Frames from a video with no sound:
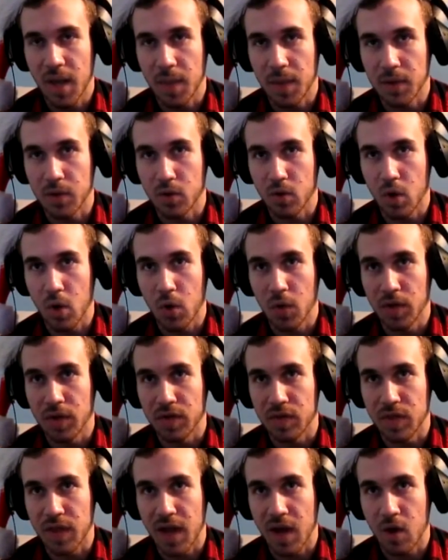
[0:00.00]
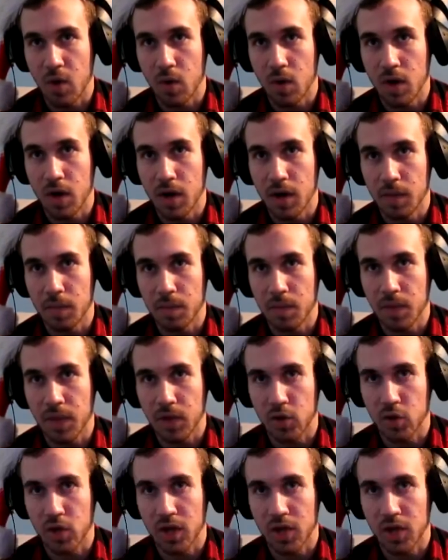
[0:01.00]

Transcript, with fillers: And then your alt is now, uh, like,